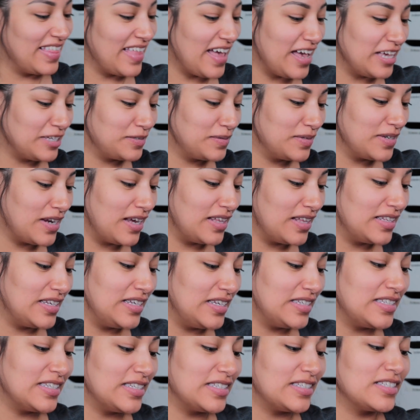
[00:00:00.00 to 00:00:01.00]
last but not
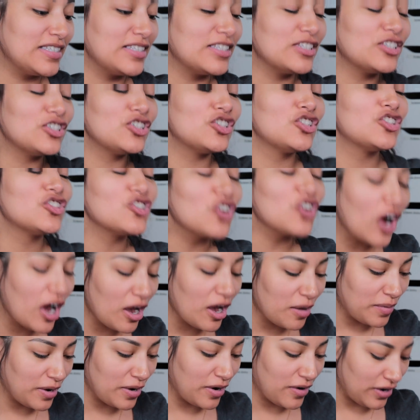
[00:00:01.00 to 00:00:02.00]
least, this is a
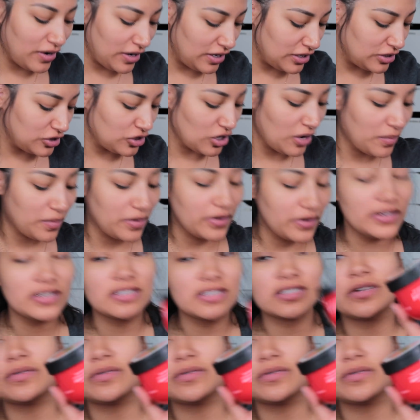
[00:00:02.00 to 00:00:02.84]
strawberry. Strawberry is